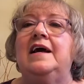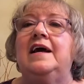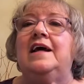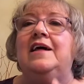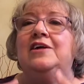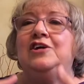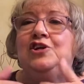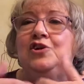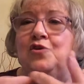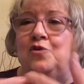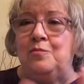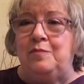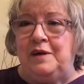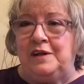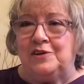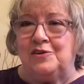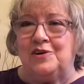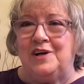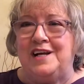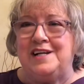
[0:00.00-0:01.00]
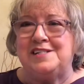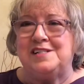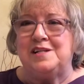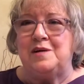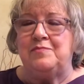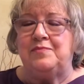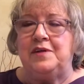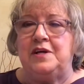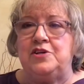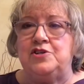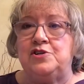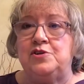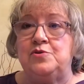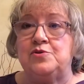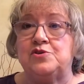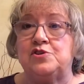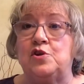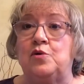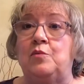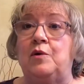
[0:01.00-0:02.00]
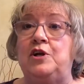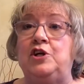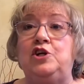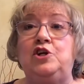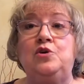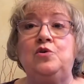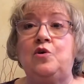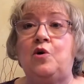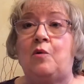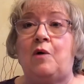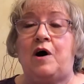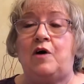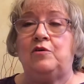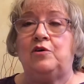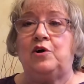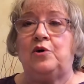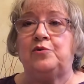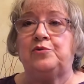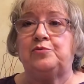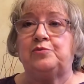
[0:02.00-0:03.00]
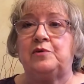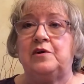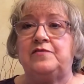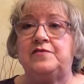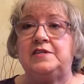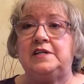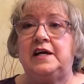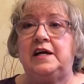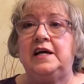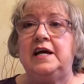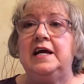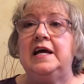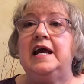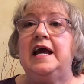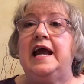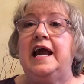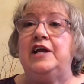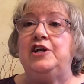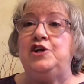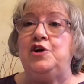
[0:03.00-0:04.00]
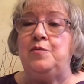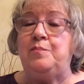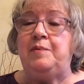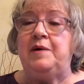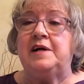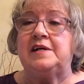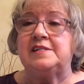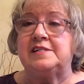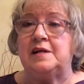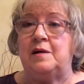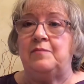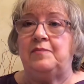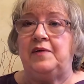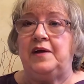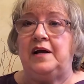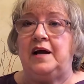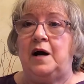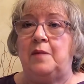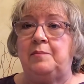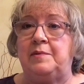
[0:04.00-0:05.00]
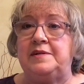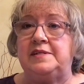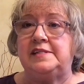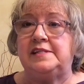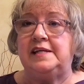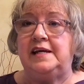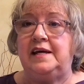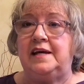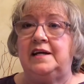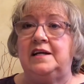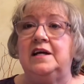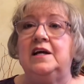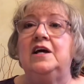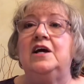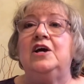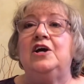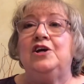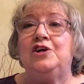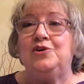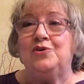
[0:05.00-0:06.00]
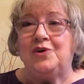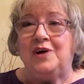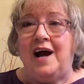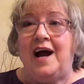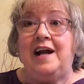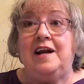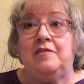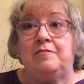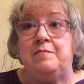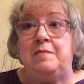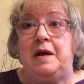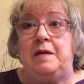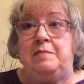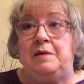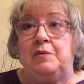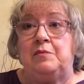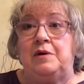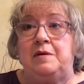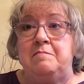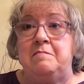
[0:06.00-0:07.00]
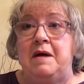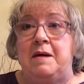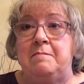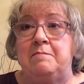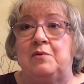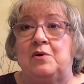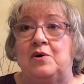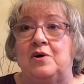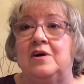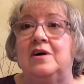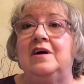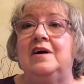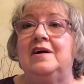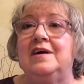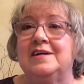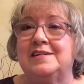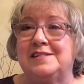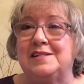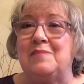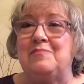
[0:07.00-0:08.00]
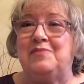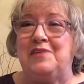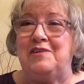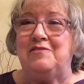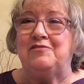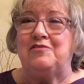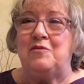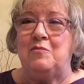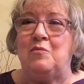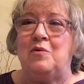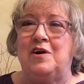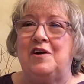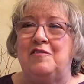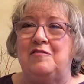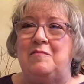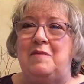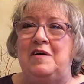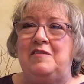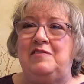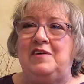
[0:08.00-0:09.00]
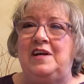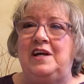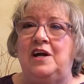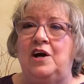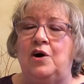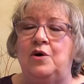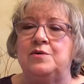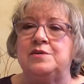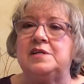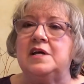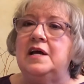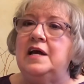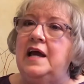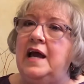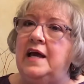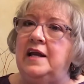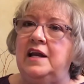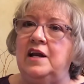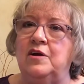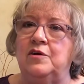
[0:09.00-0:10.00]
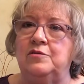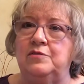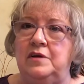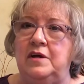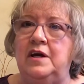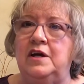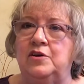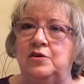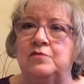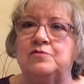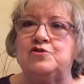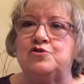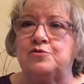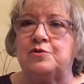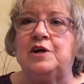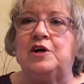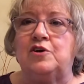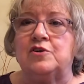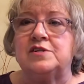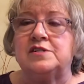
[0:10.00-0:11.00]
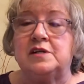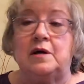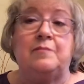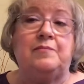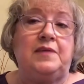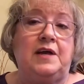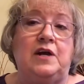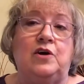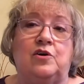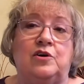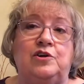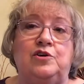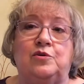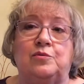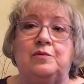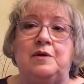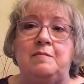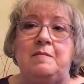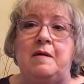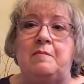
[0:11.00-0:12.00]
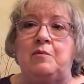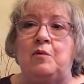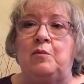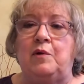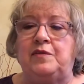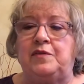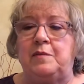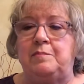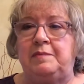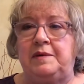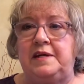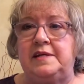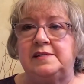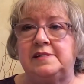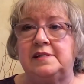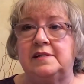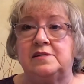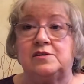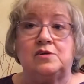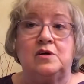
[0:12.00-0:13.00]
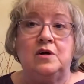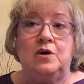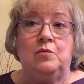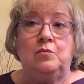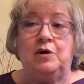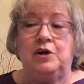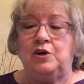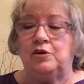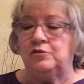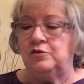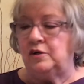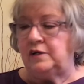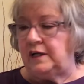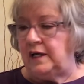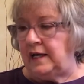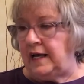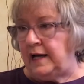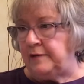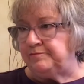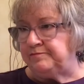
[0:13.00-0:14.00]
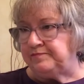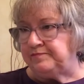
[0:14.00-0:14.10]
you'll be learning something too, so that when you go out and go thrifting and you pick something up and see it, you kind of maybe remember something from one of my videos, and it'll trigger something, or you'll remember what the piece is, what you're looking at.